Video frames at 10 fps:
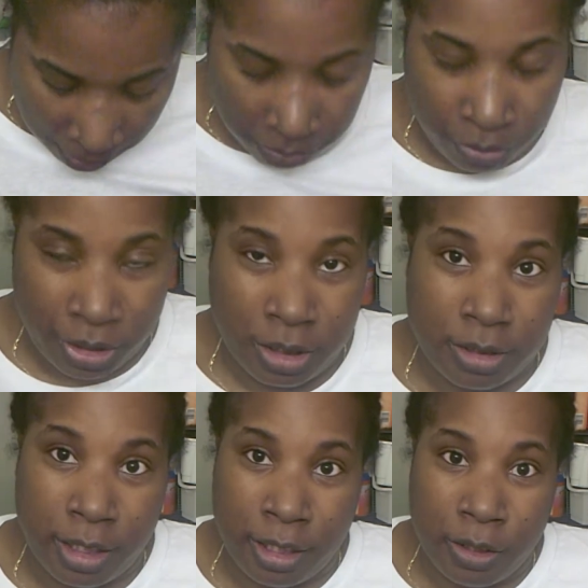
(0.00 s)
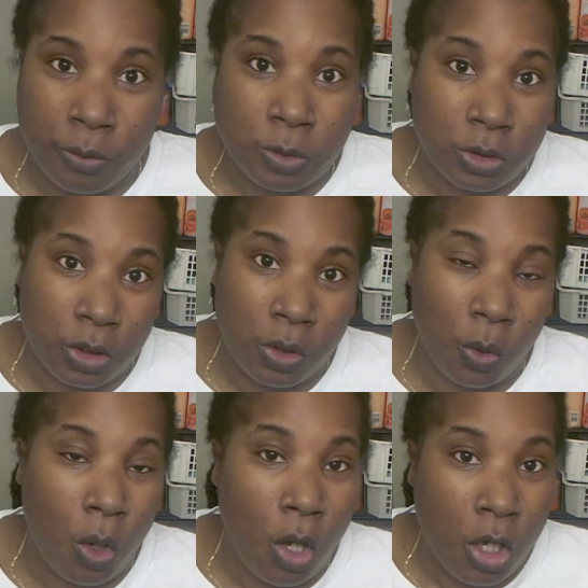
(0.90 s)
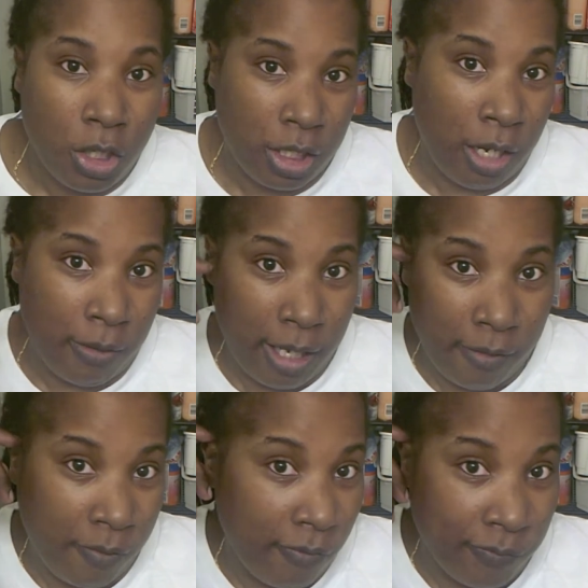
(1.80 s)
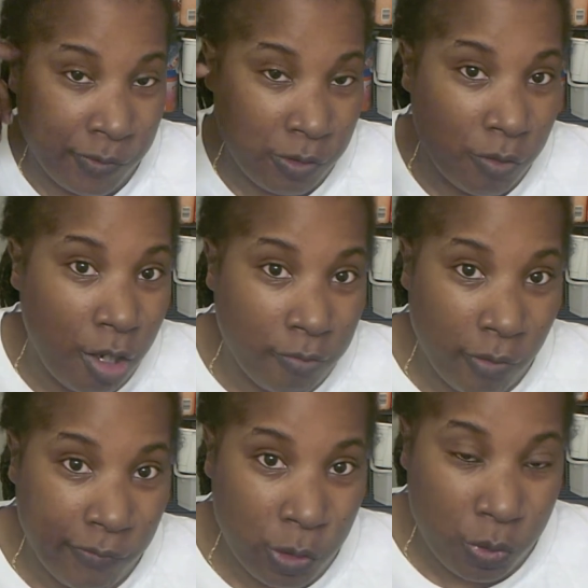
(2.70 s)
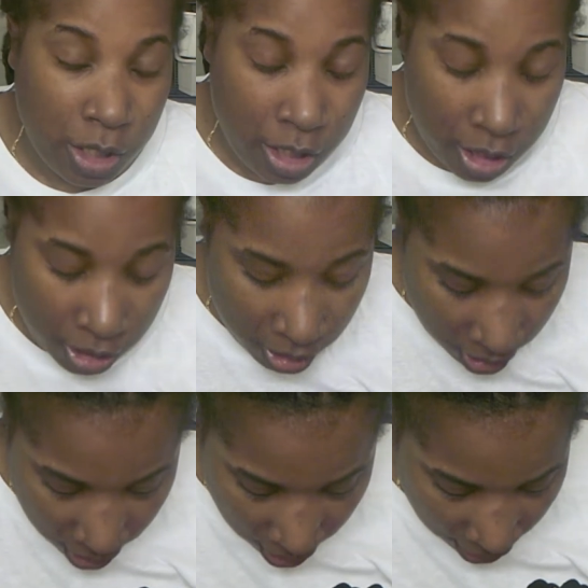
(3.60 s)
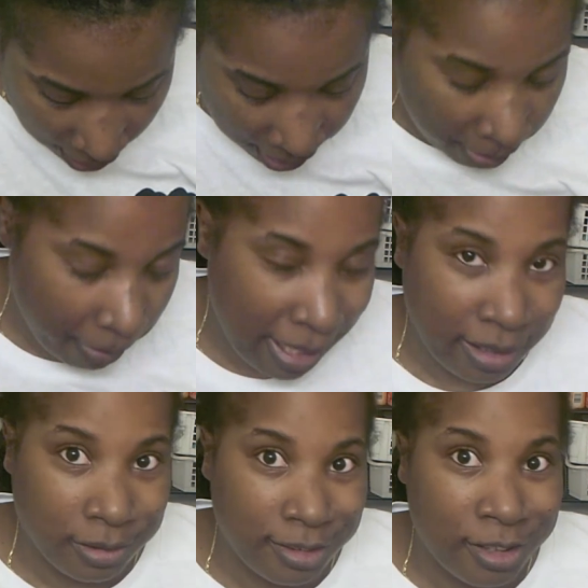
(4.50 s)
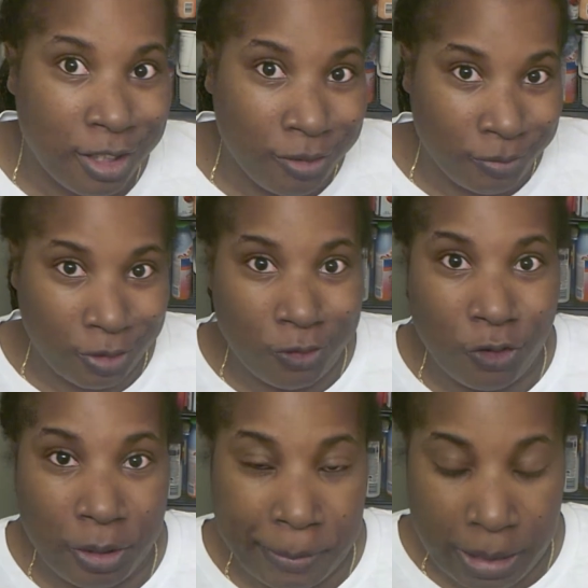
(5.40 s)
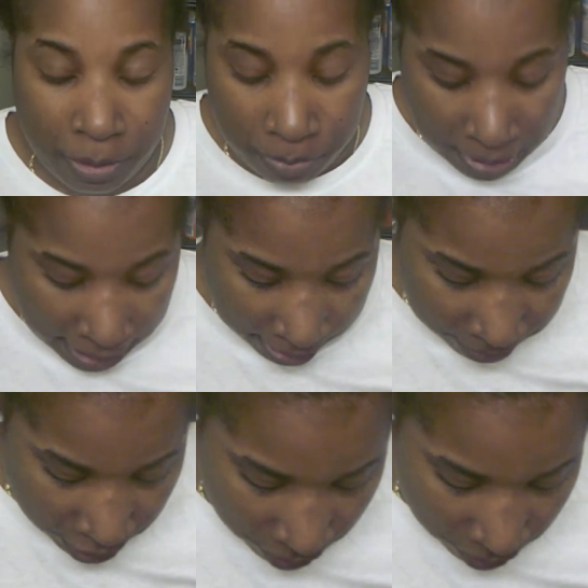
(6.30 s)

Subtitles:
braids down, so y'all will have a review then, and I might record me applying them to